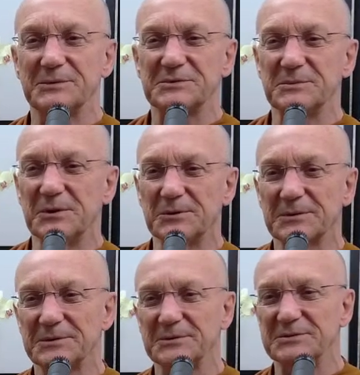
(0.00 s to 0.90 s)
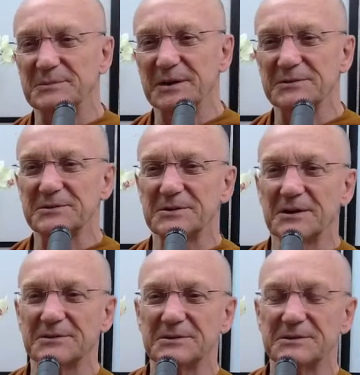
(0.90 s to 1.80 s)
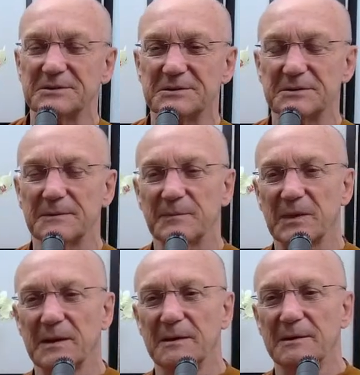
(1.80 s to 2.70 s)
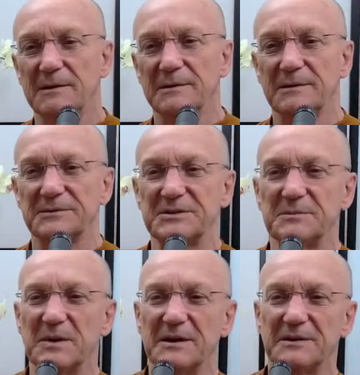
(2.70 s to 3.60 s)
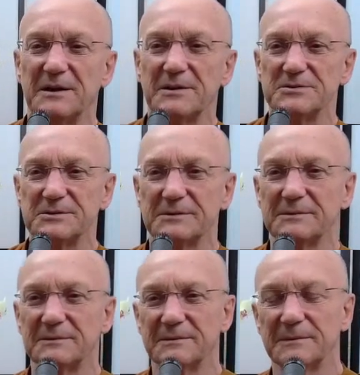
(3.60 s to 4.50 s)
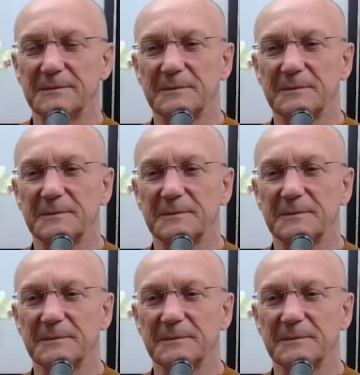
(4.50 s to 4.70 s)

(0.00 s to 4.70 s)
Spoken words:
some yoga, do some exercises, sit meditation,